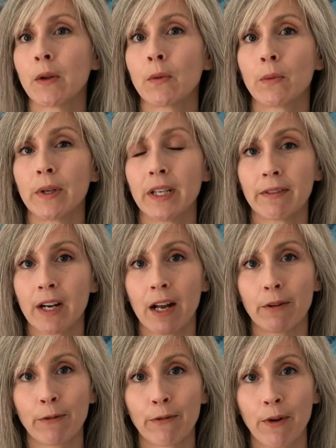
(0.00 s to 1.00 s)
We have
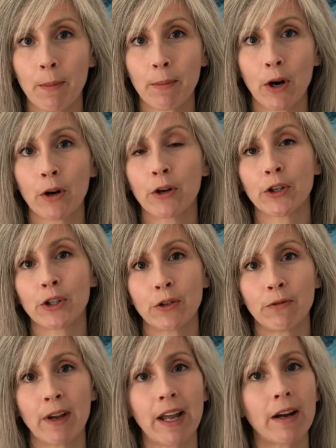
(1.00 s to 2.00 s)
gotten from Parker
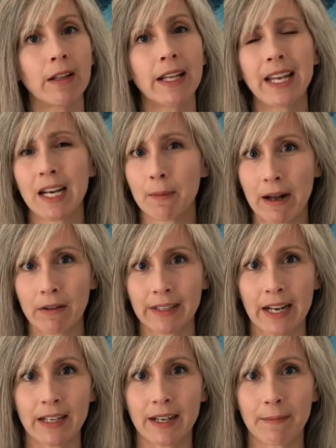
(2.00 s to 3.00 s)
to Vail in about
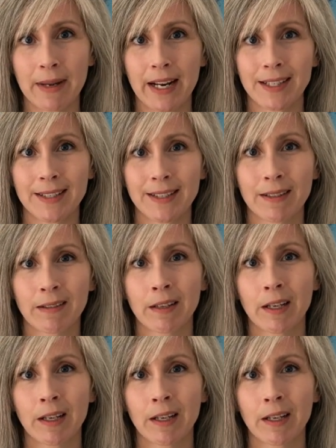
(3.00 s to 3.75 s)
90 minutes.